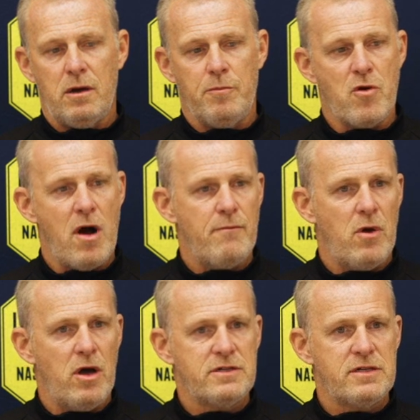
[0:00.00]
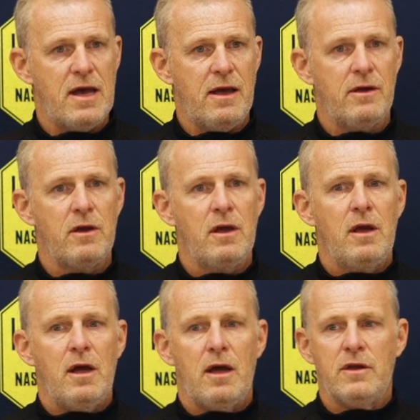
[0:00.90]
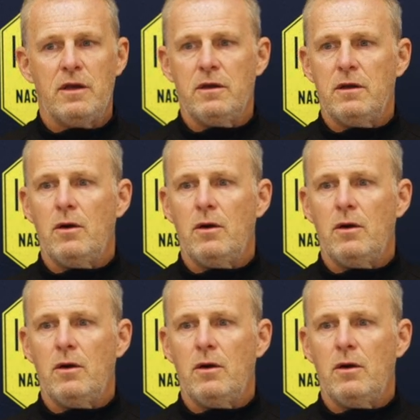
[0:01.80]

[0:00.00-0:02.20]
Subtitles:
bright mindset, I think